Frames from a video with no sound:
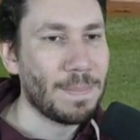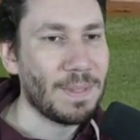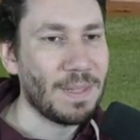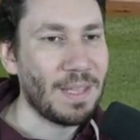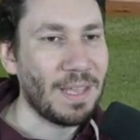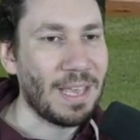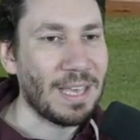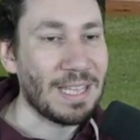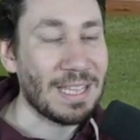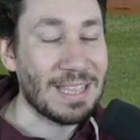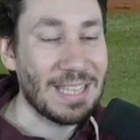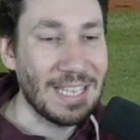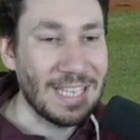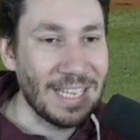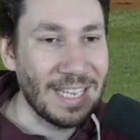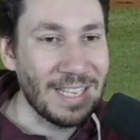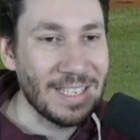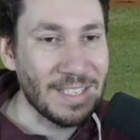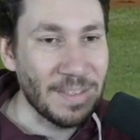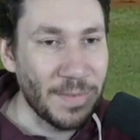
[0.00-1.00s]
And the
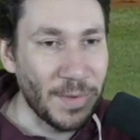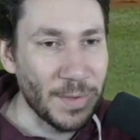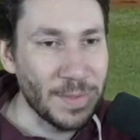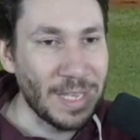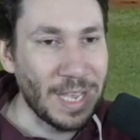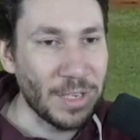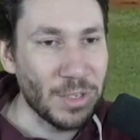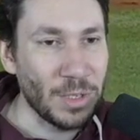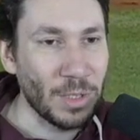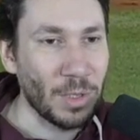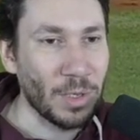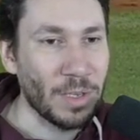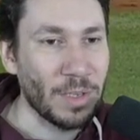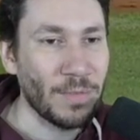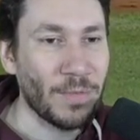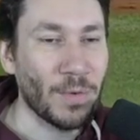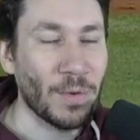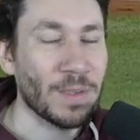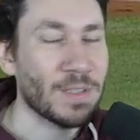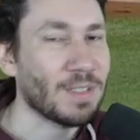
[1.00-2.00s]
thing is, if he was actually
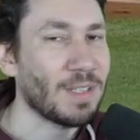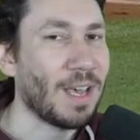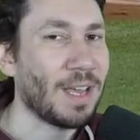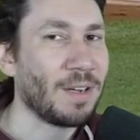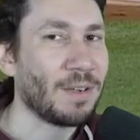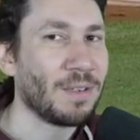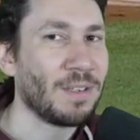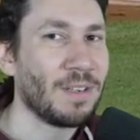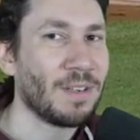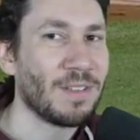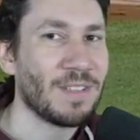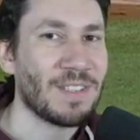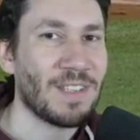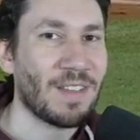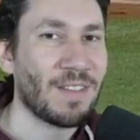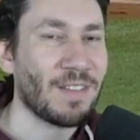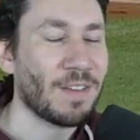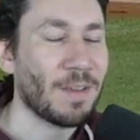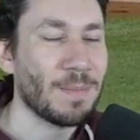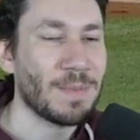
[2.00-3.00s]
looking for a slider here, the
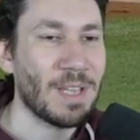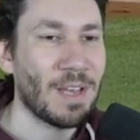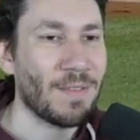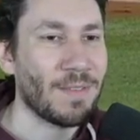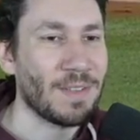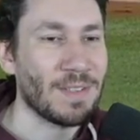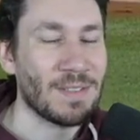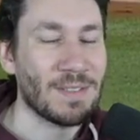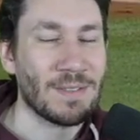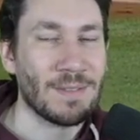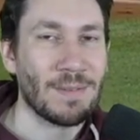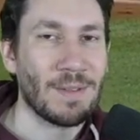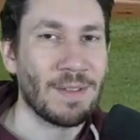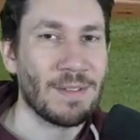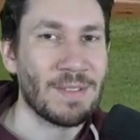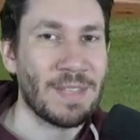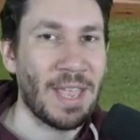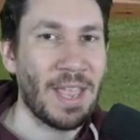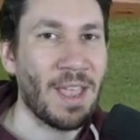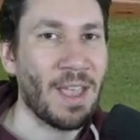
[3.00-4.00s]
second that comes out of
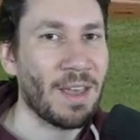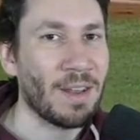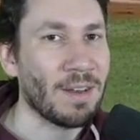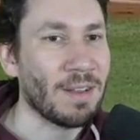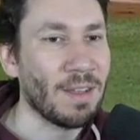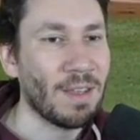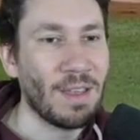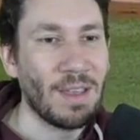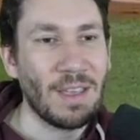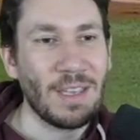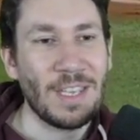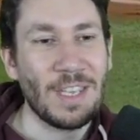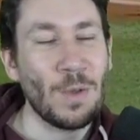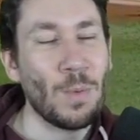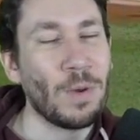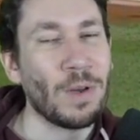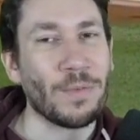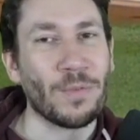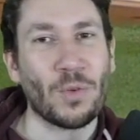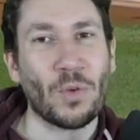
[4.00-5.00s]
his hand, he
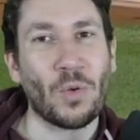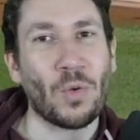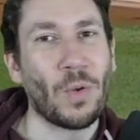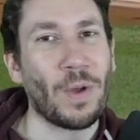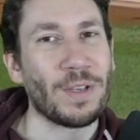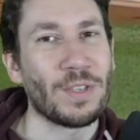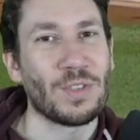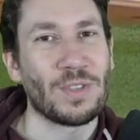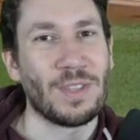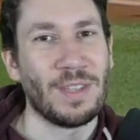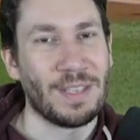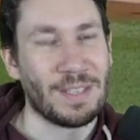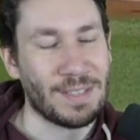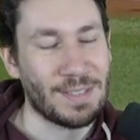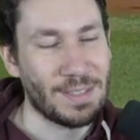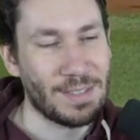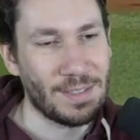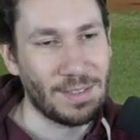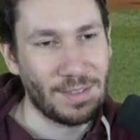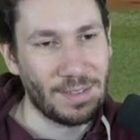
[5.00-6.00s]
would have crushed
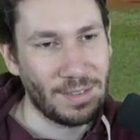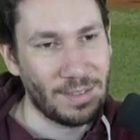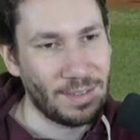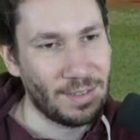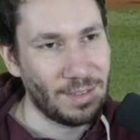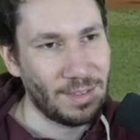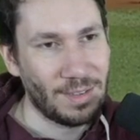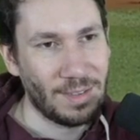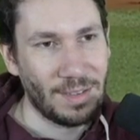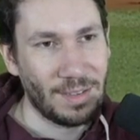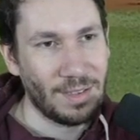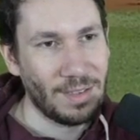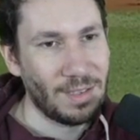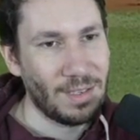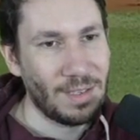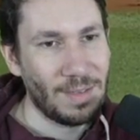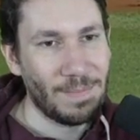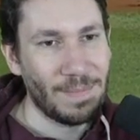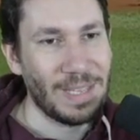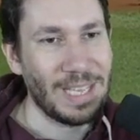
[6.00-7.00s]
this.
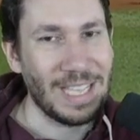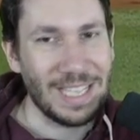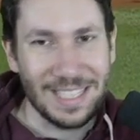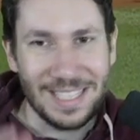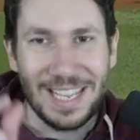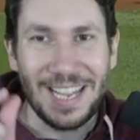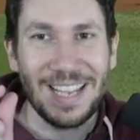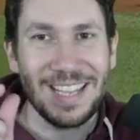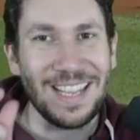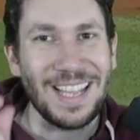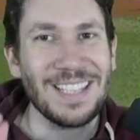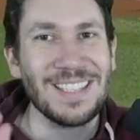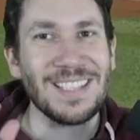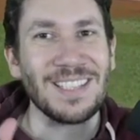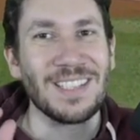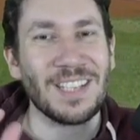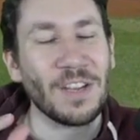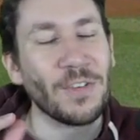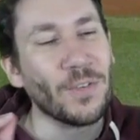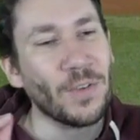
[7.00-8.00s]
And that's the
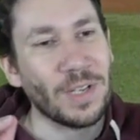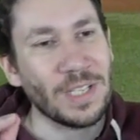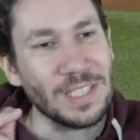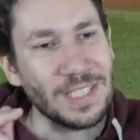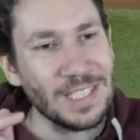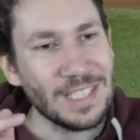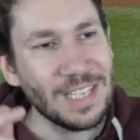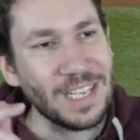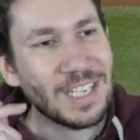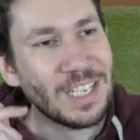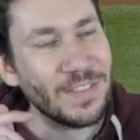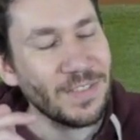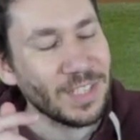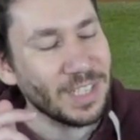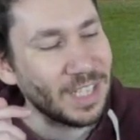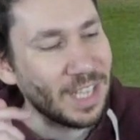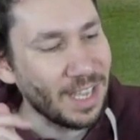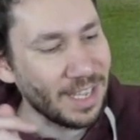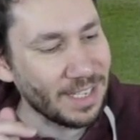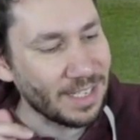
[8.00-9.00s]
difference. It's not
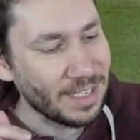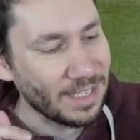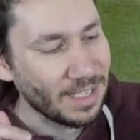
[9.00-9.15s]
even like,